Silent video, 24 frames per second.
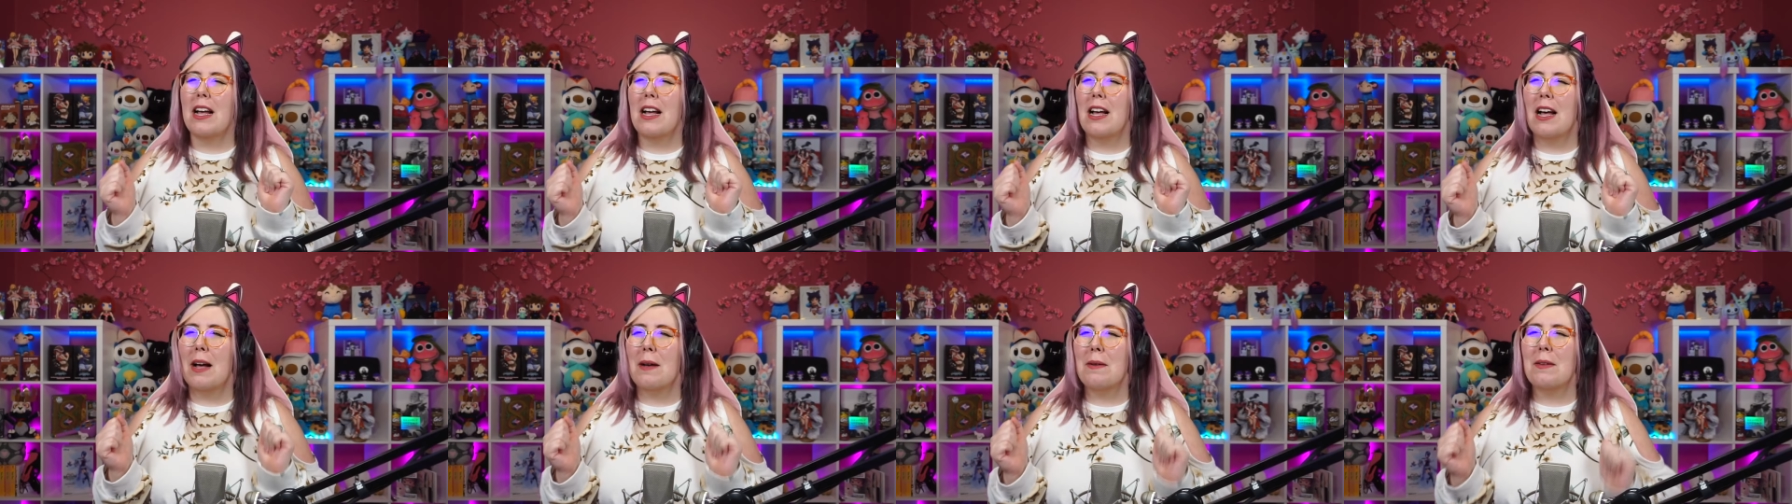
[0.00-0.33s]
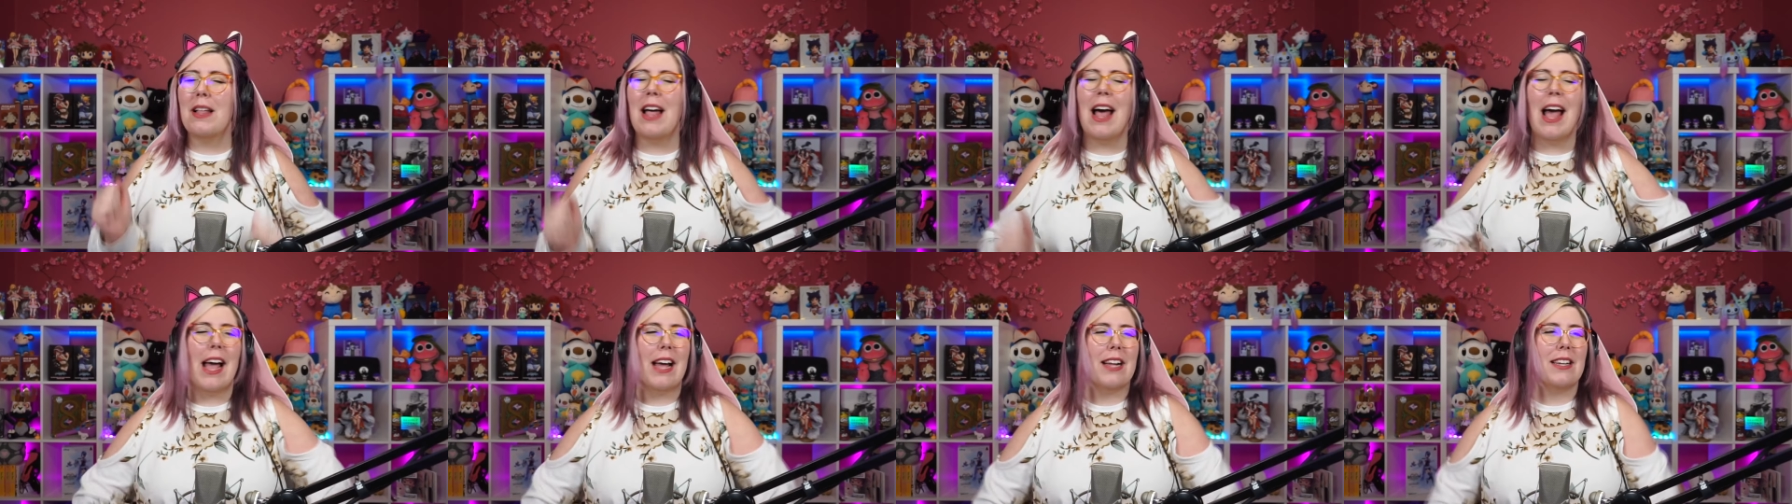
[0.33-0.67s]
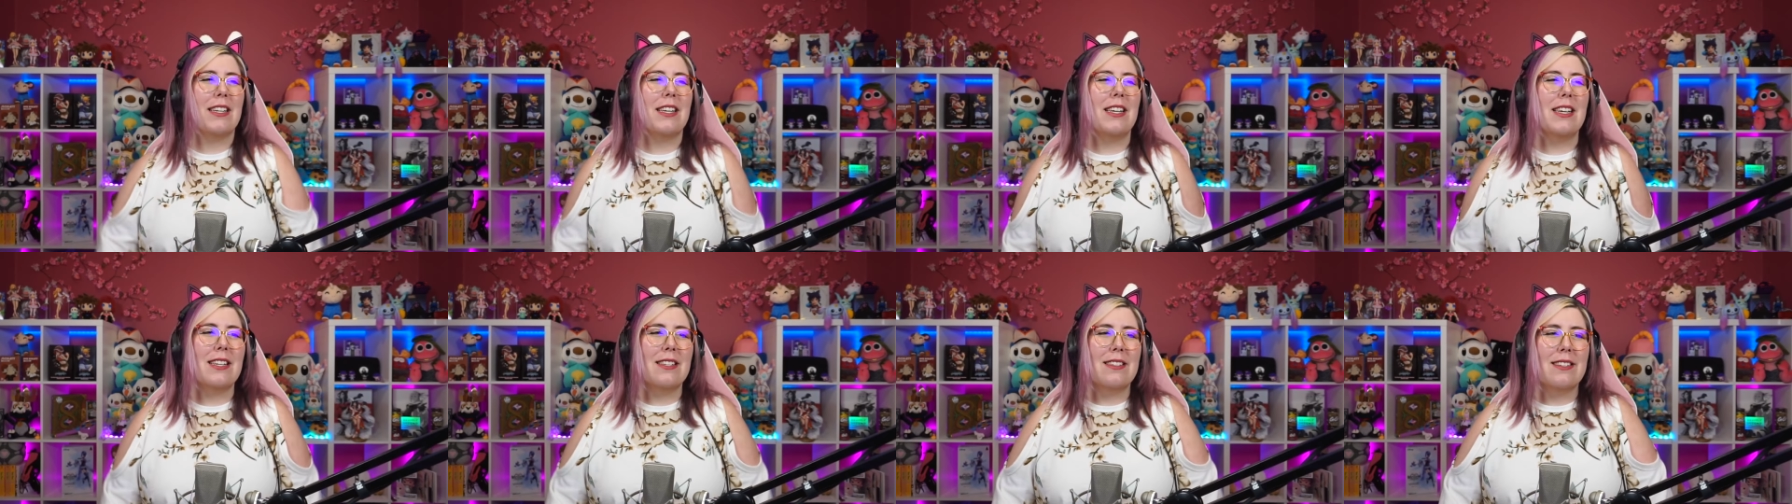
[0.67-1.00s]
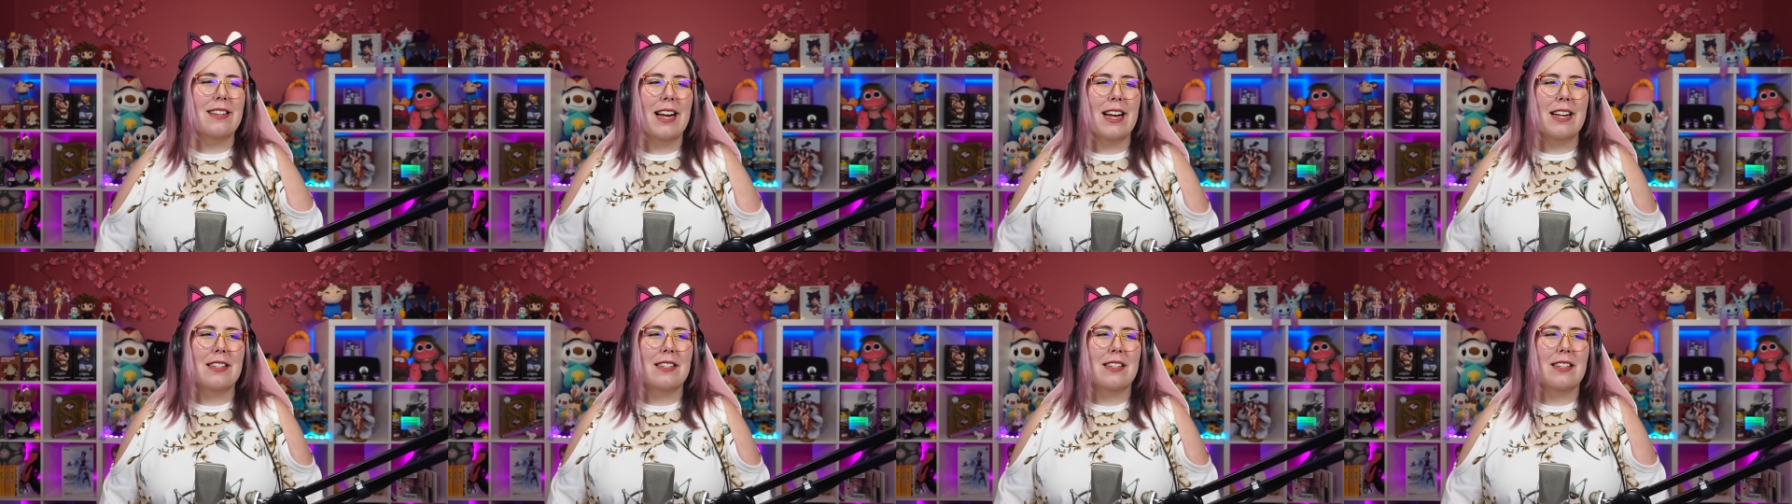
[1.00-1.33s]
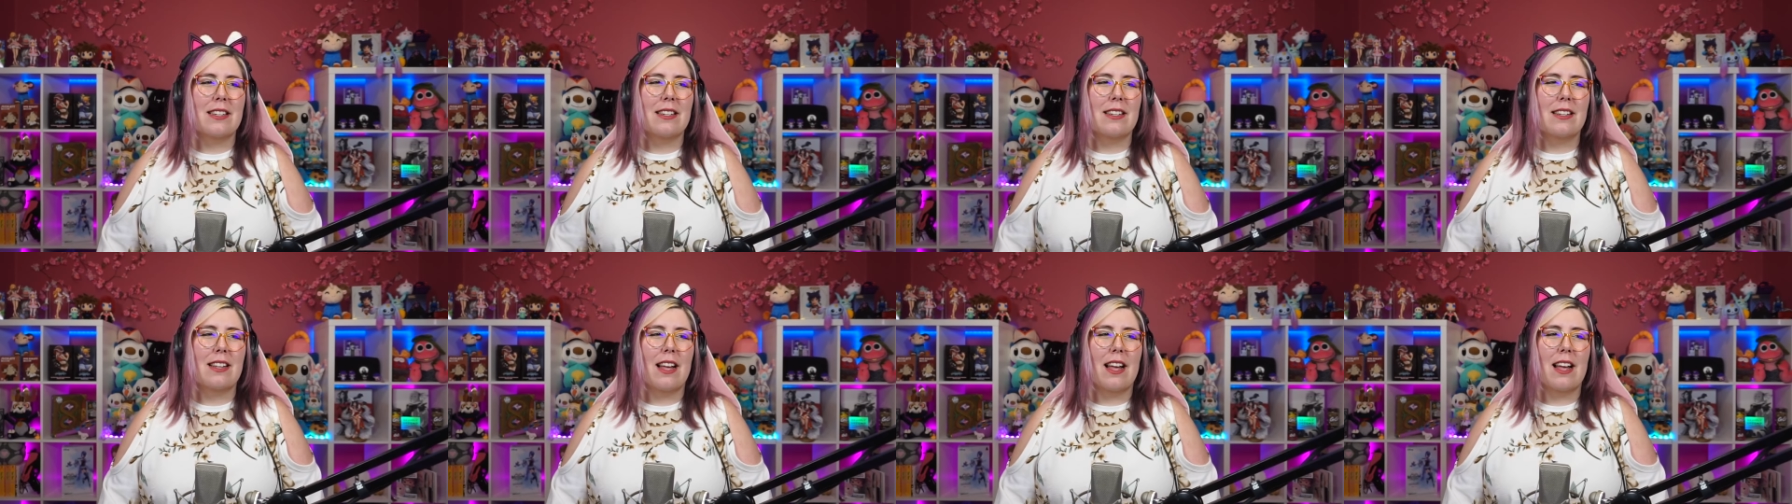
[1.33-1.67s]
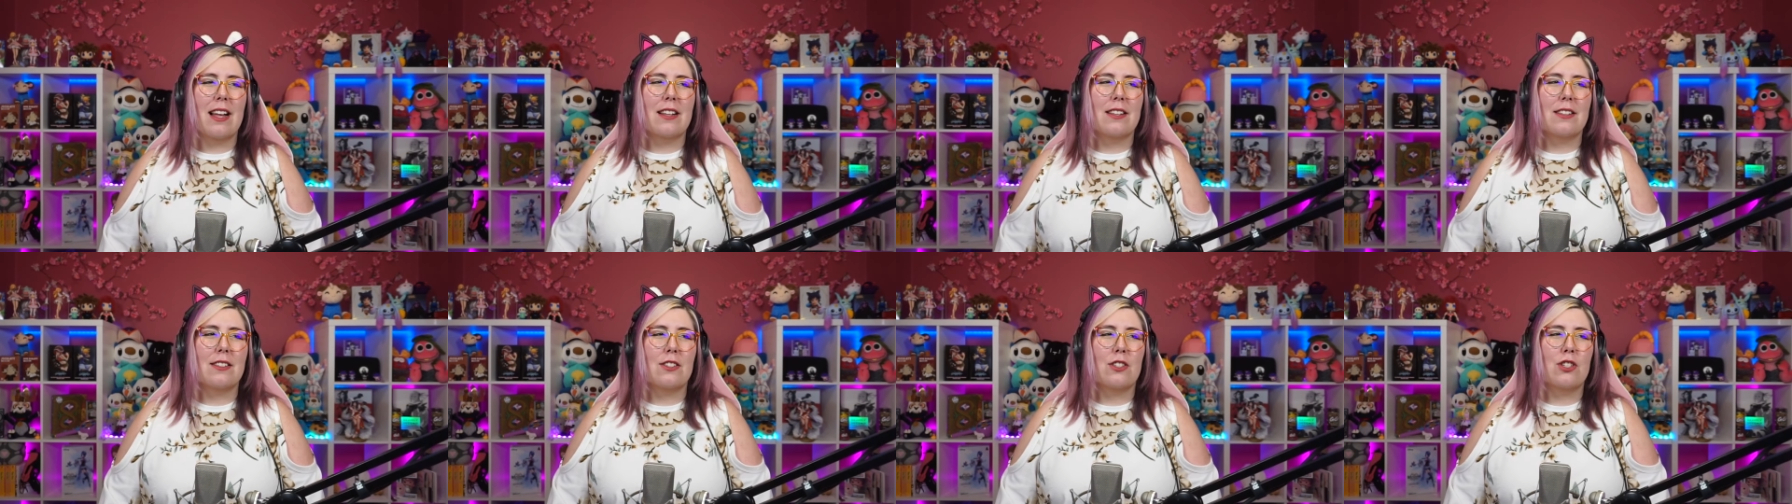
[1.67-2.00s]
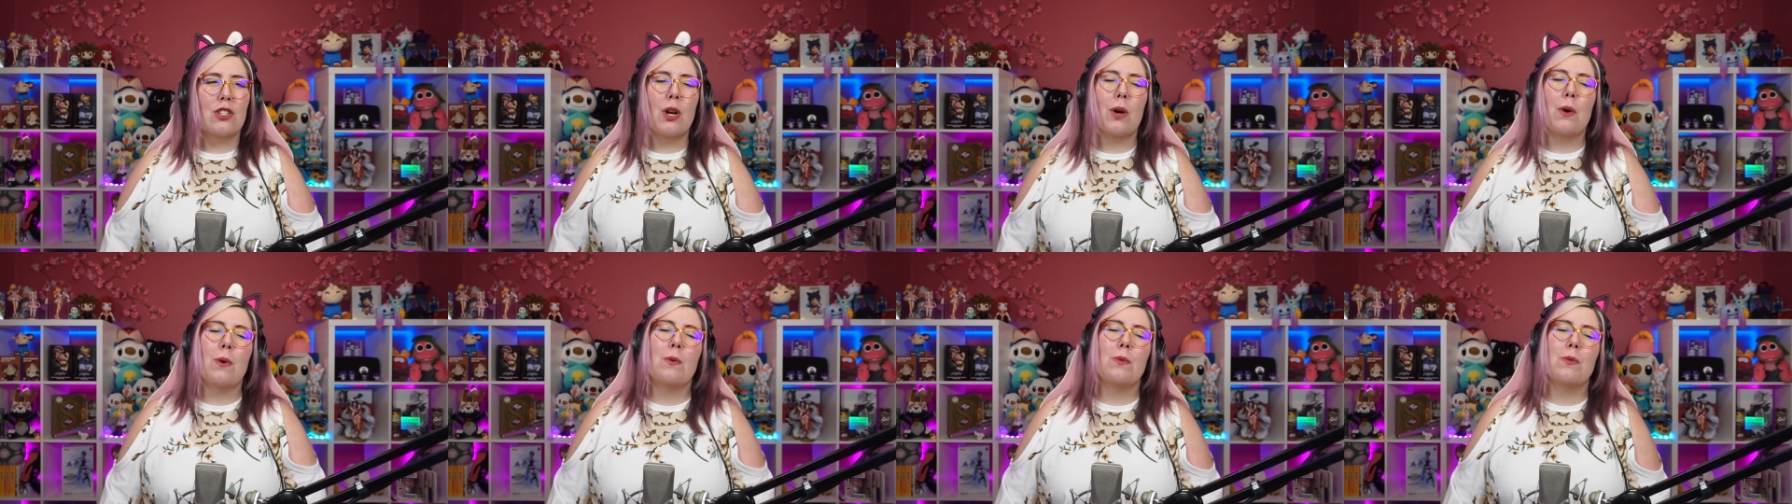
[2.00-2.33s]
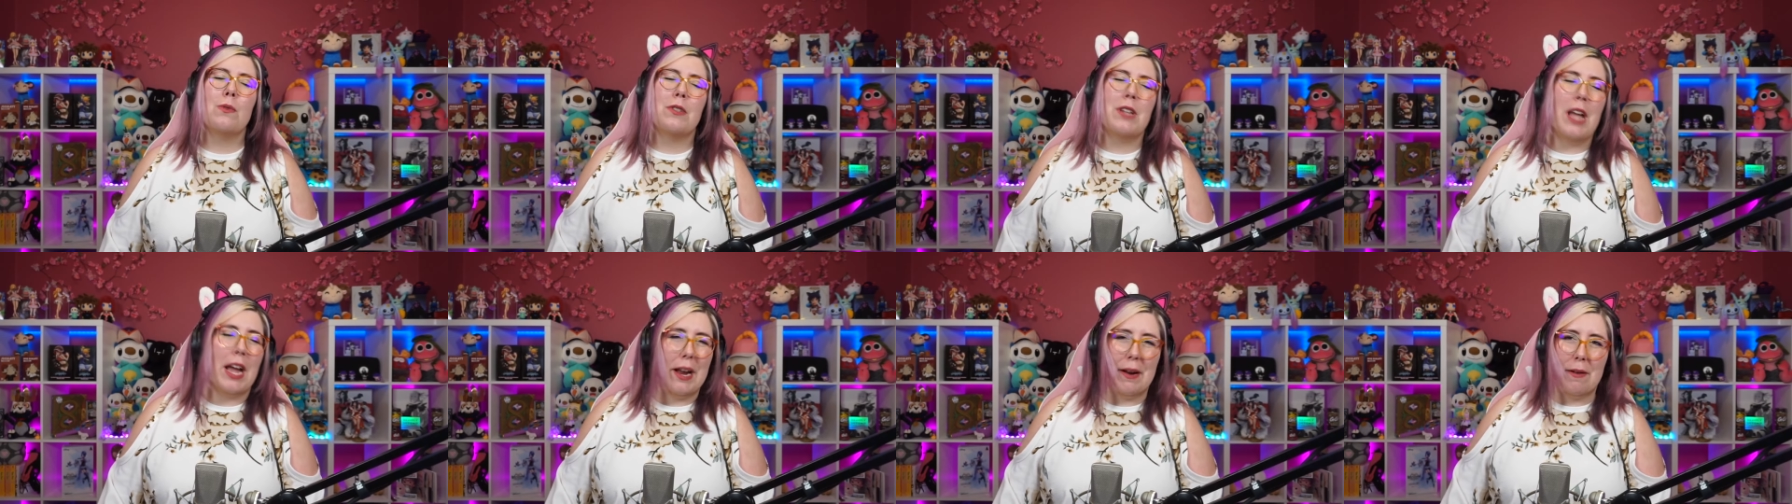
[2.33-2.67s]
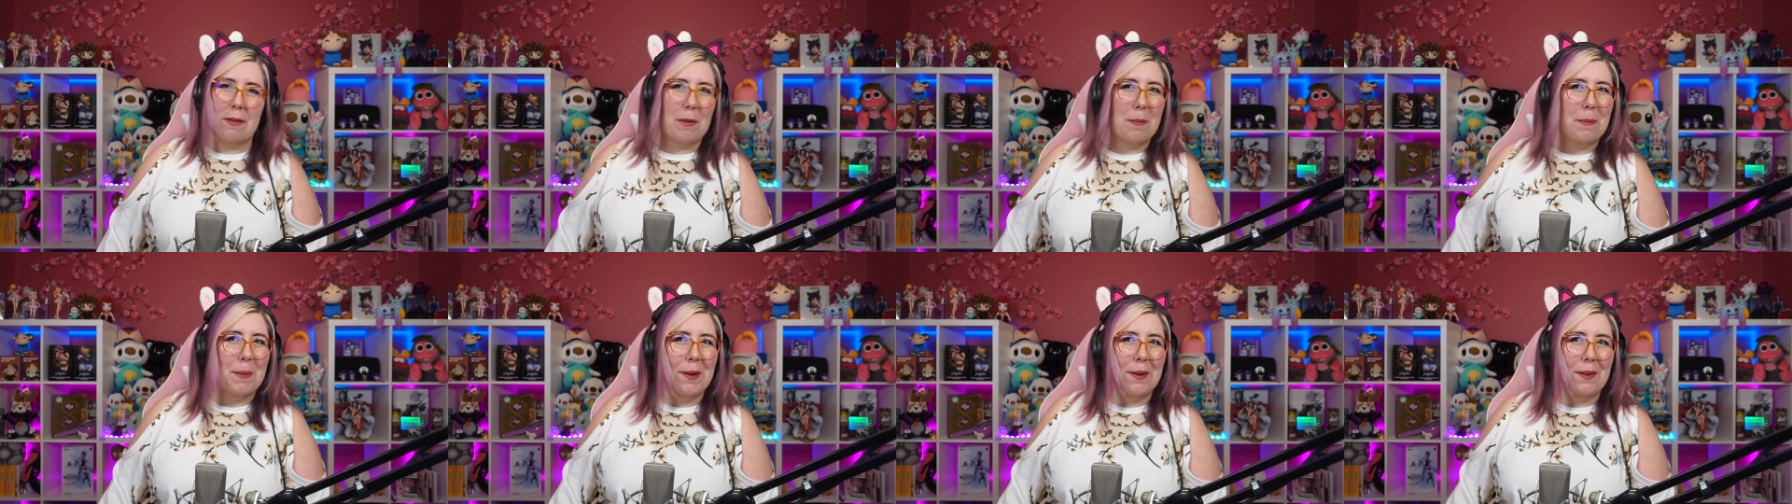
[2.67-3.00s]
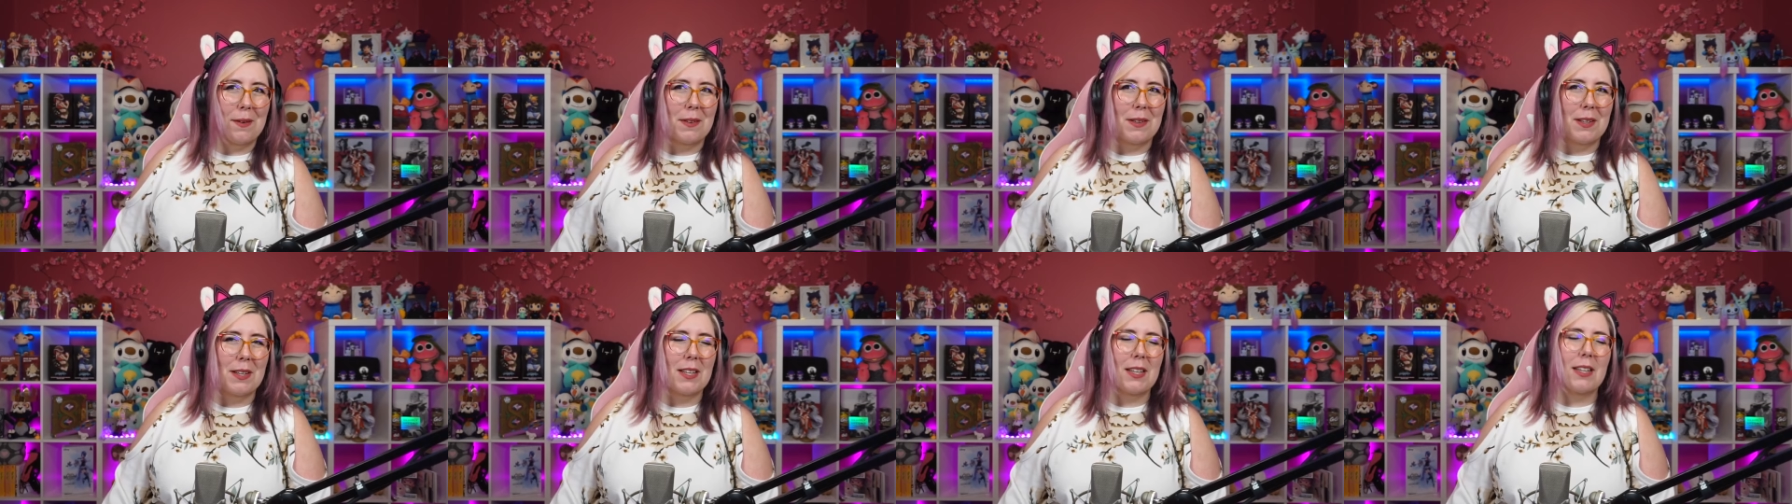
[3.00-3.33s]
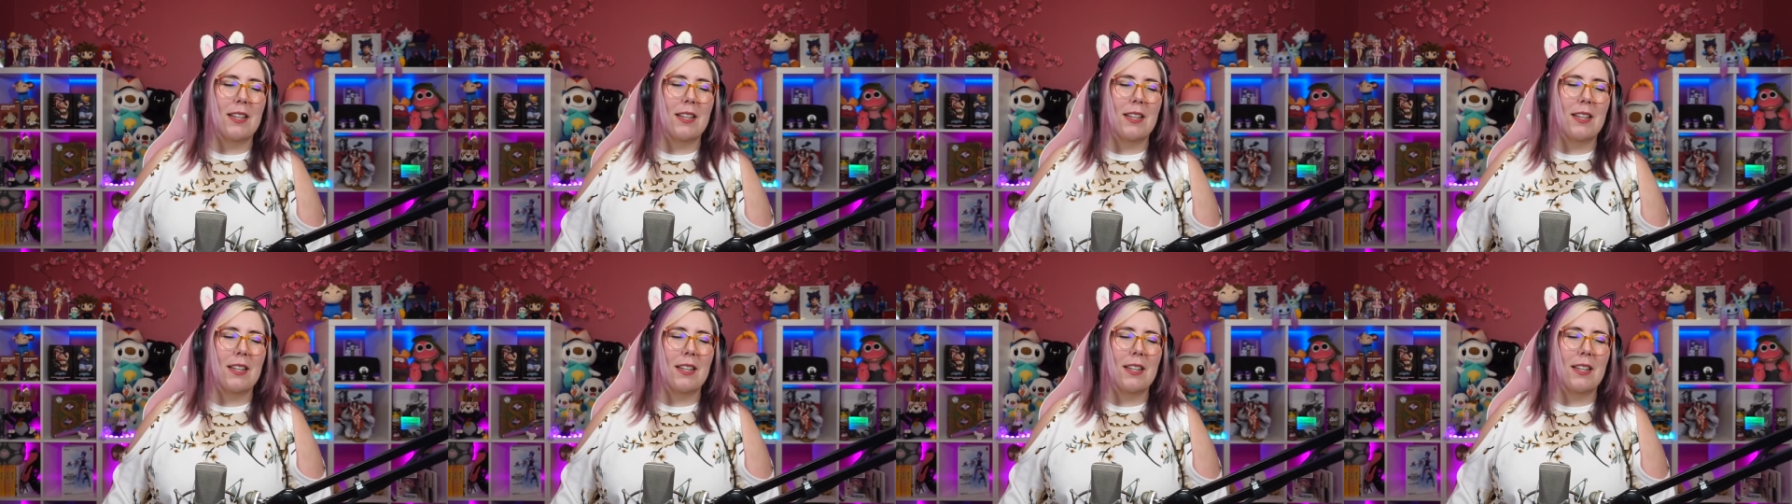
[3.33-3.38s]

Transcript: I'm glad he's not so terrible.